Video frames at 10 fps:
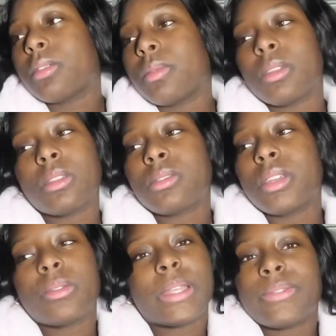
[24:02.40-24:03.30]
man, just
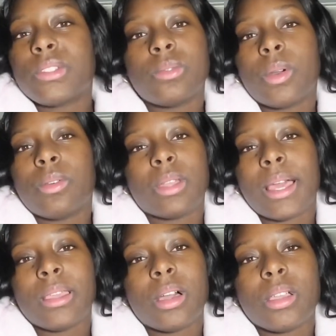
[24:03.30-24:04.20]
get her whatever she want.
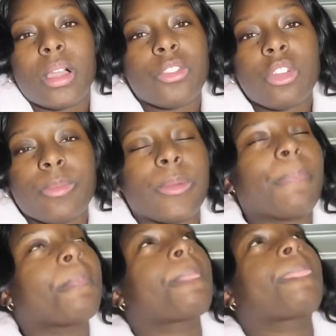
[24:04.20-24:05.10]
Like, y'all tripping.